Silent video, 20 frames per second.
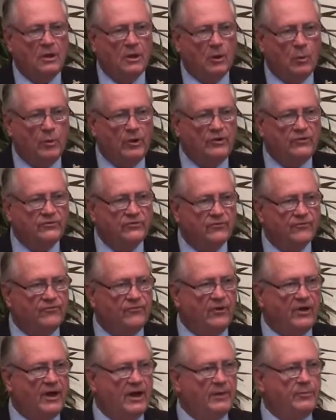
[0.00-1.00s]
And we used to
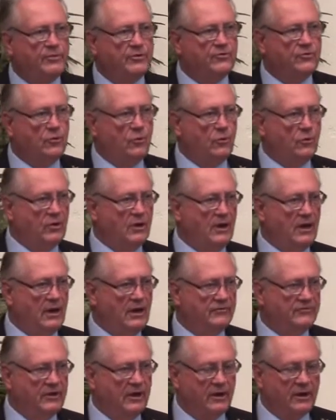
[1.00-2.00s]
fly patrol
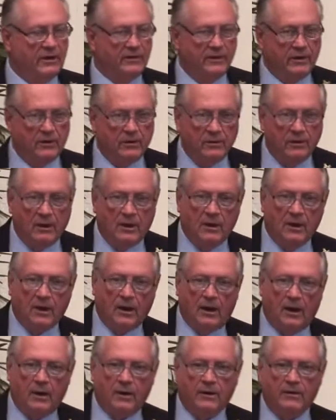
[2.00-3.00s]
craft out of there
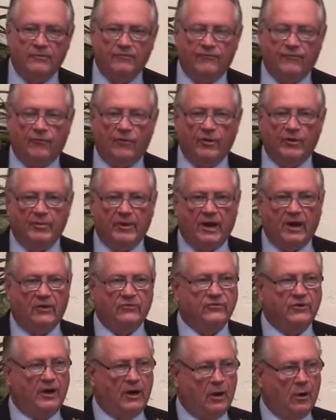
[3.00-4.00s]
140
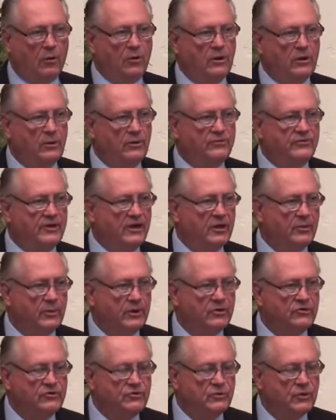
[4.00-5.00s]
miles an hour, and it would take
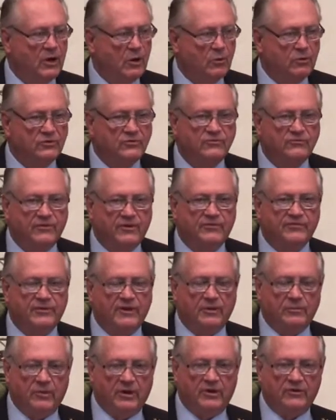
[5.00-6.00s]
about 2 hours and
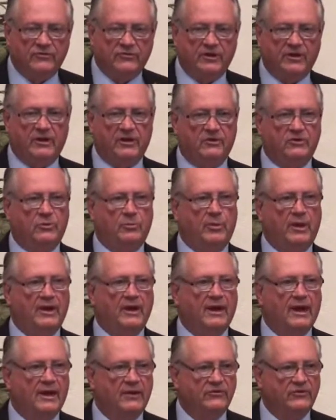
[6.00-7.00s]
15 minutes to get to
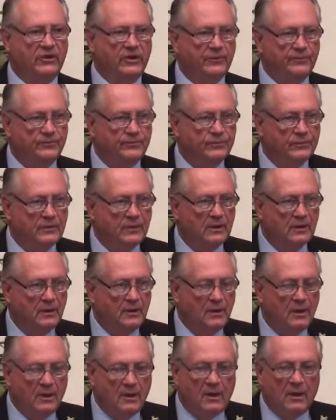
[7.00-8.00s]
Benghazi.
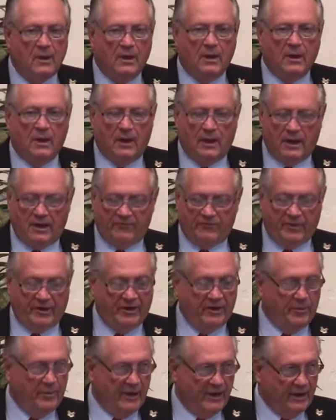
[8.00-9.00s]
I've
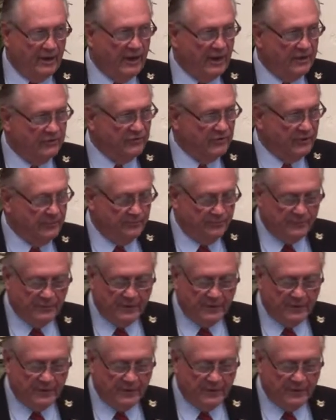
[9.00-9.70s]
been to Benghazi.